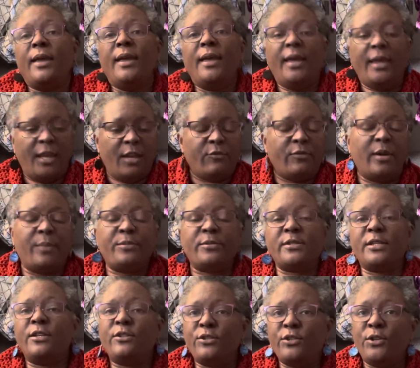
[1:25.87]
It
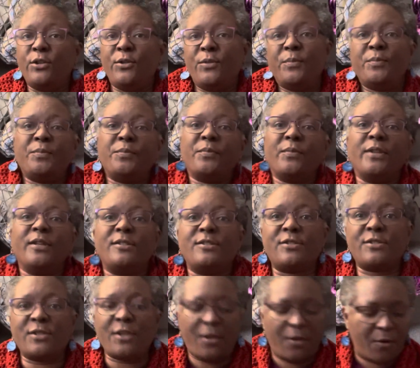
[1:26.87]
represents you.
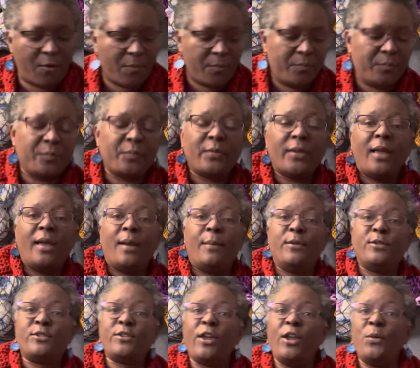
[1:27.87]
So I'm going to
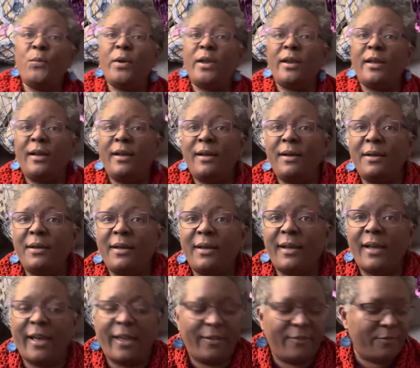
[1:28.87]
show you what
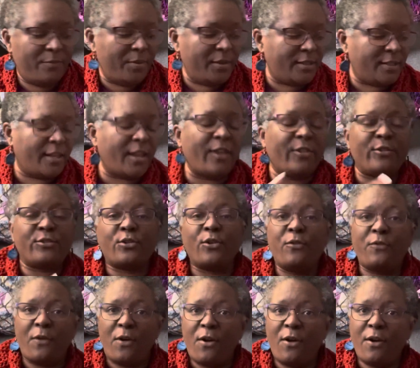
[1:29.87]
I've put together so
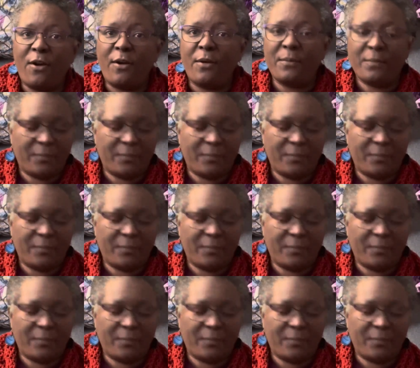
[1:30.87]
far.